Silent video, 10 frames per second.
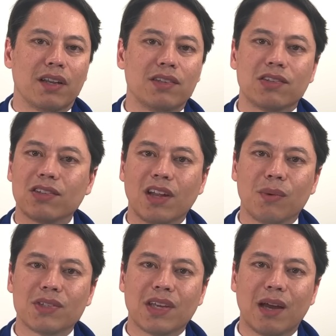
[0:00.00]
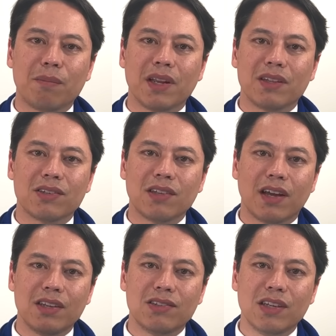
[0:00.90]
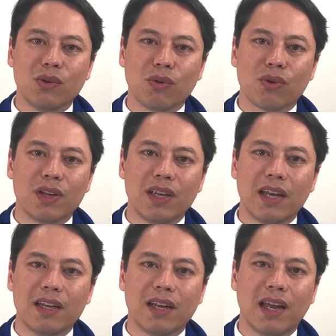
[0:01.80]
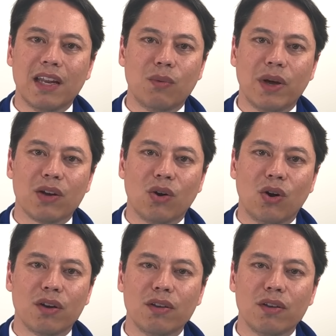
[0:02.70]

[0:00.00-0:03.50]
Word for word: This is not what's happening. This is not Ezekiel 38 in any way at all.